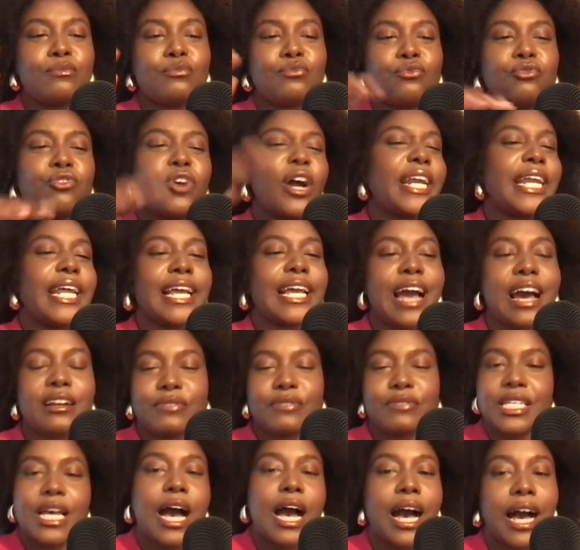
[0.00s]
running out
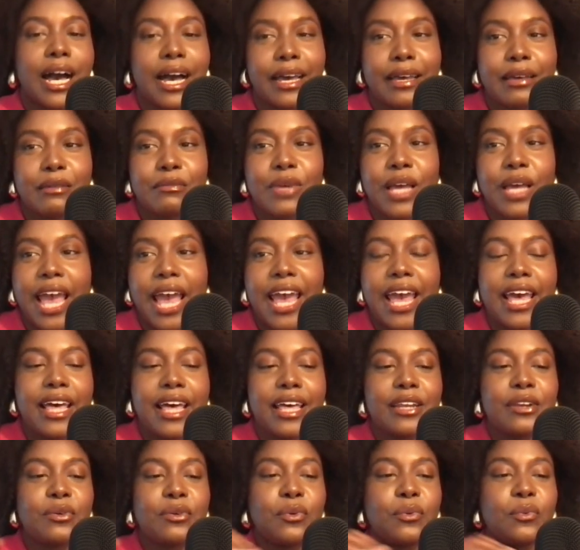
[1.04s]
of time.
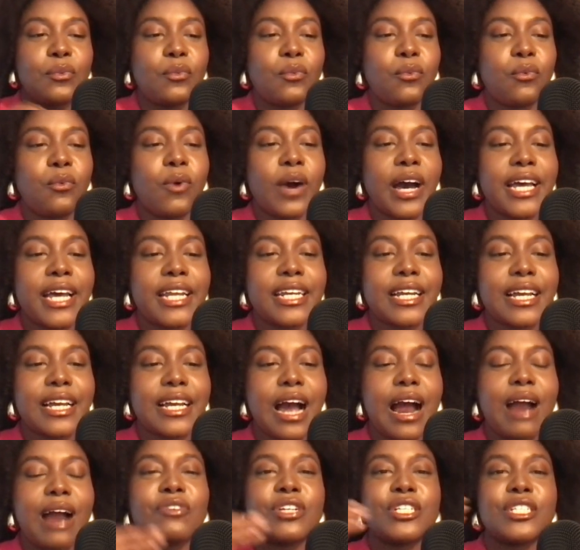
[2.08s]
And what
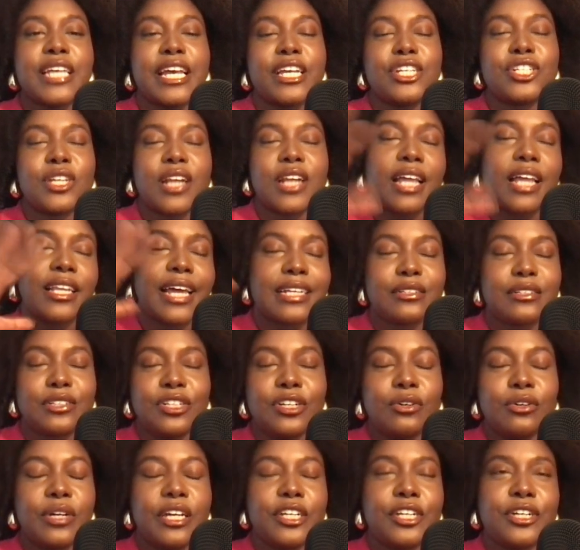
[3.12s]
conversation, I like, you
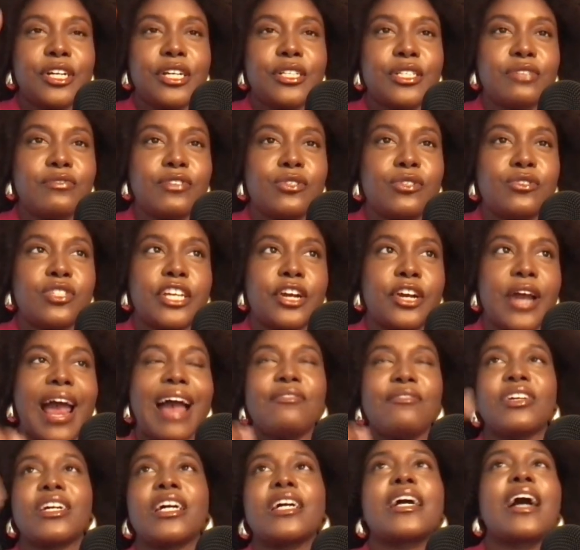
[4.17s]
know, in your interview, you say you're
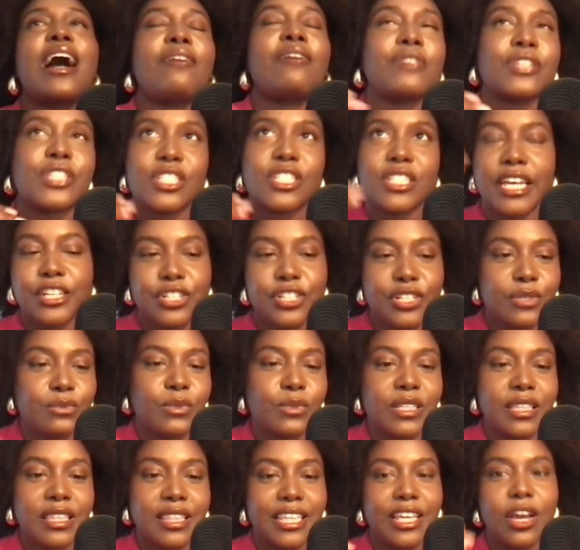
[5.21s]
having a conversation
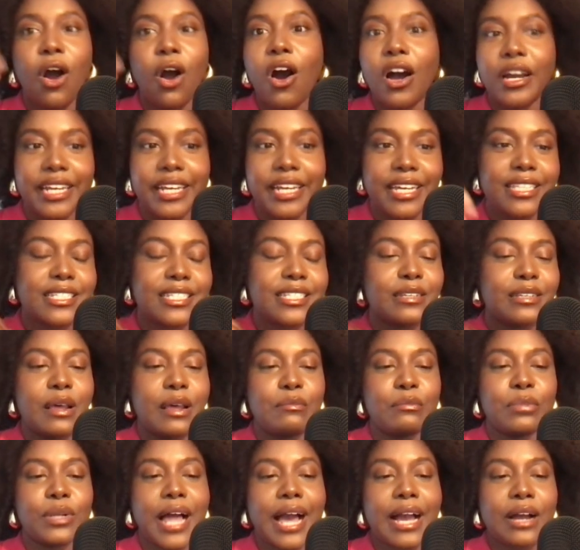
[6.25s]
with the audience
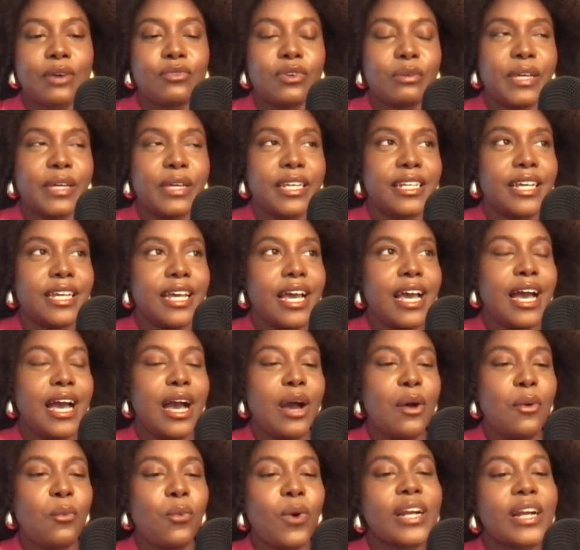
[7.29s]
and Black women.
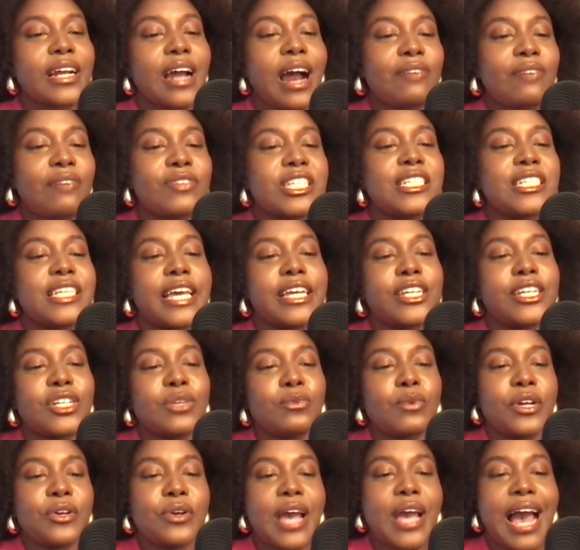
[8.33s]
What conversation
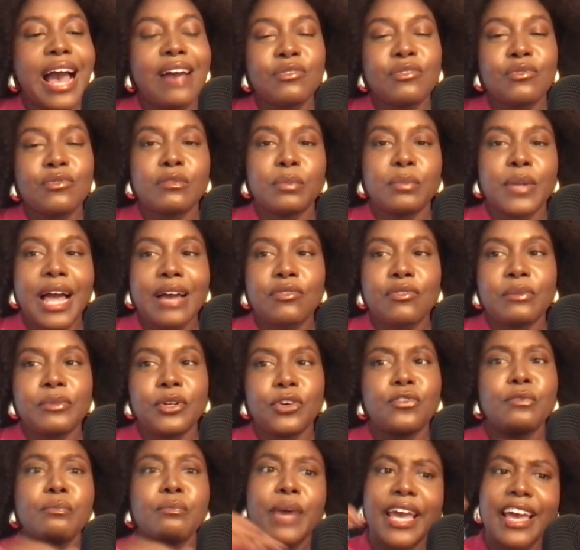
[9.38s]
were you having with Black women
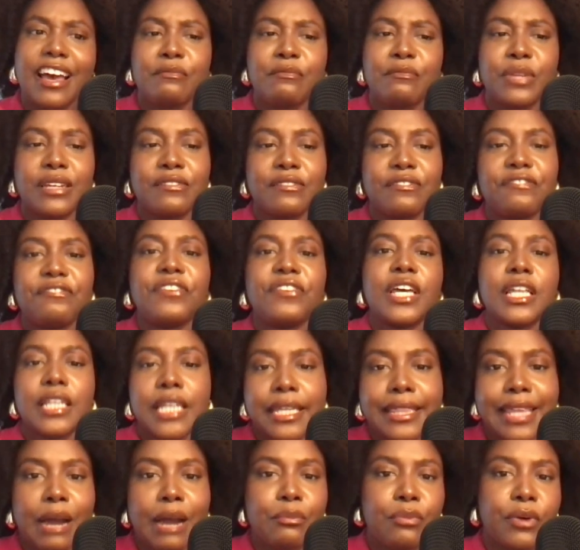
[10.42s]
who may have been
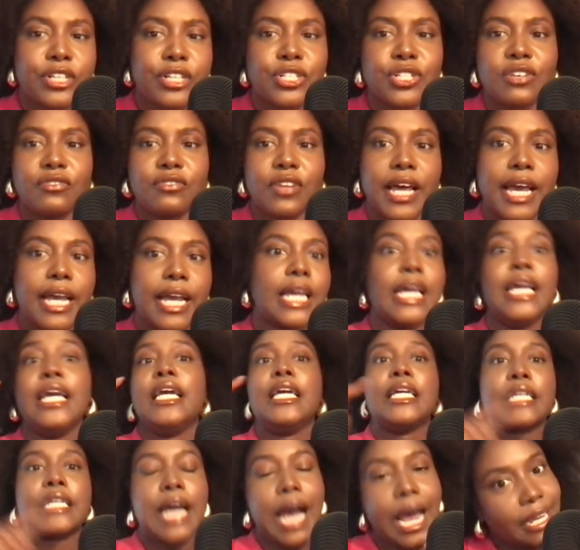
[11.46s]
feeling that pressure of like,
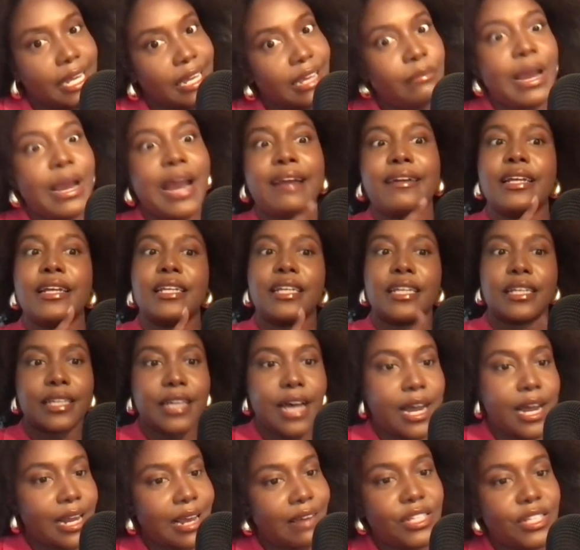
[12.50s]
gotta get married,
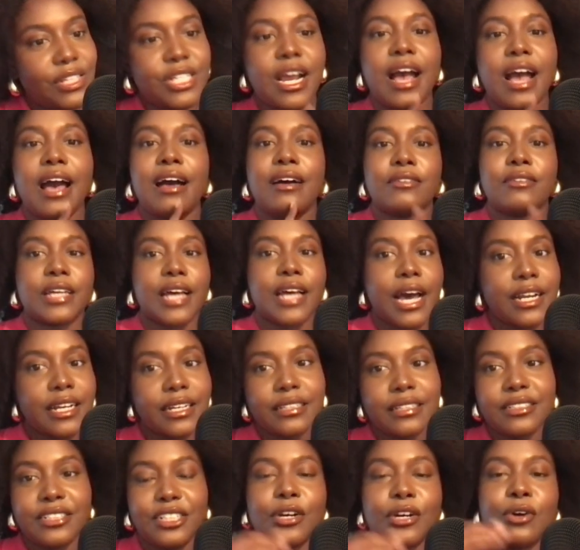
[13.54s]
gotta have a child,
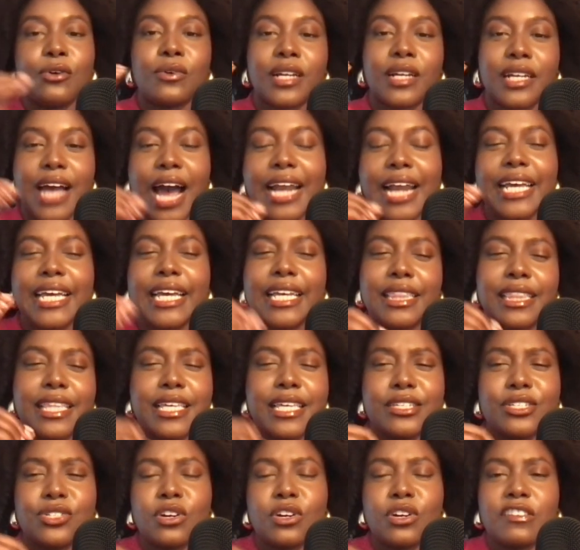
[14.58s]
gotta, you know, gotta hit
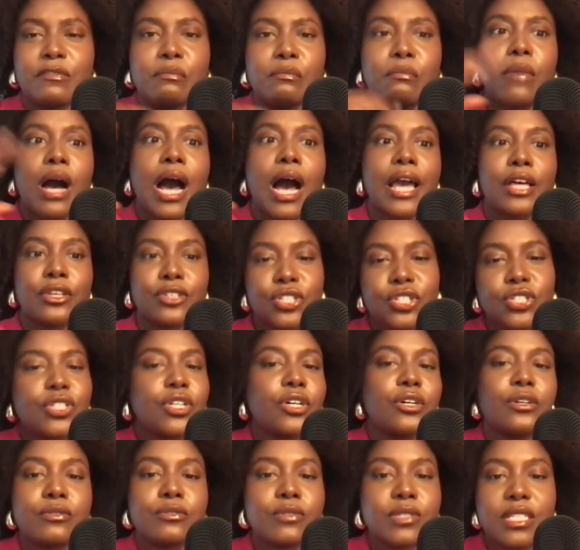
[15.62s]
these sort of
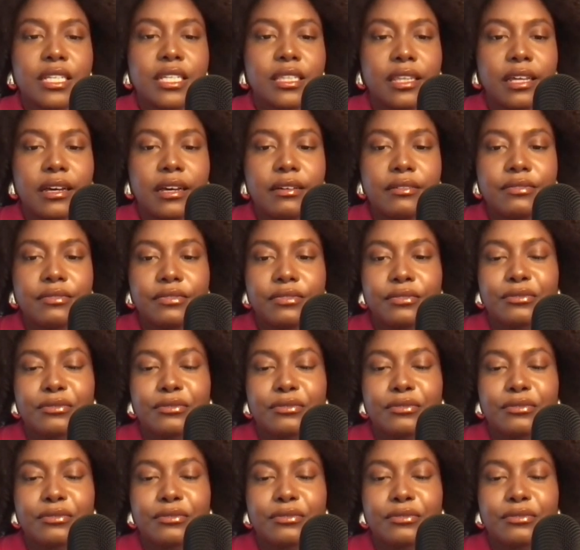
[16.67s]
milestones in love?